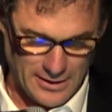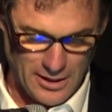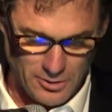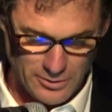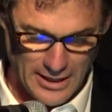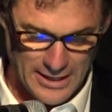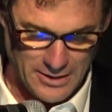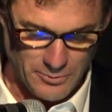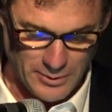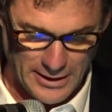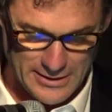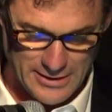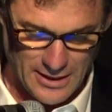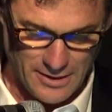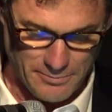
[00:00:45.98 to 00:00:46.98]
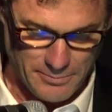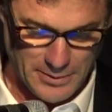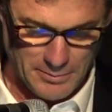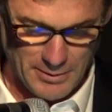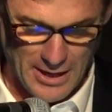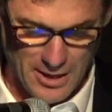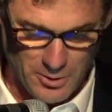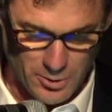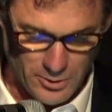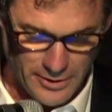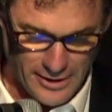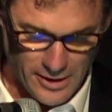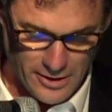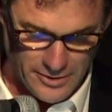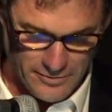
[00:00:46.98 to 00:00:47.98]
don't like it when I tell people how old they
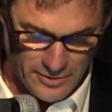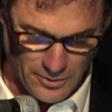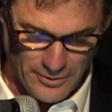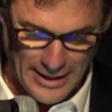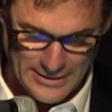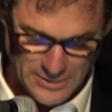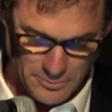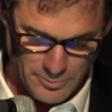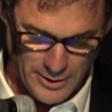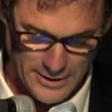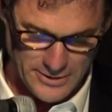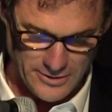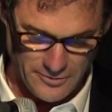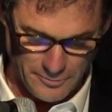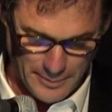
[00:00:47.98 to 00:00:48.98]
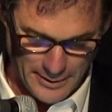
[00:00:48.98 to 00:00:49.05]
are, even though that's impressive,